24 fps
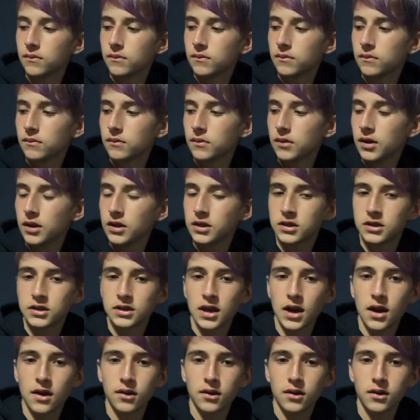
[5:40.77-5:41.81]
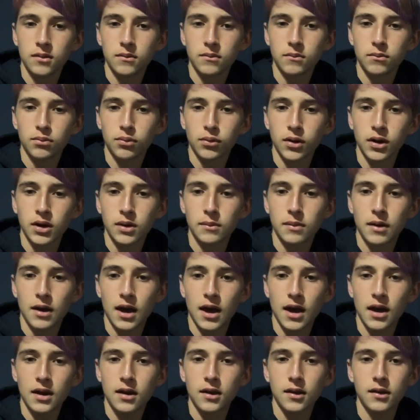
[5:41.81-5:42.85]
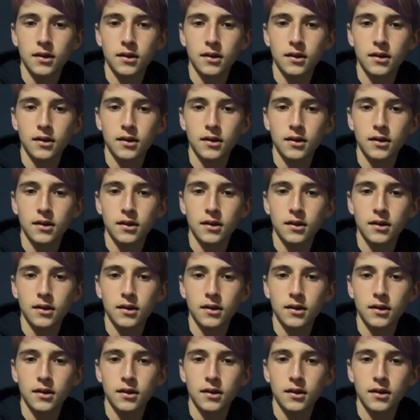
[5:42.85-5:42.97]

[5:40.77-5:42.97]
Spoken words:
it sounded pretty bad.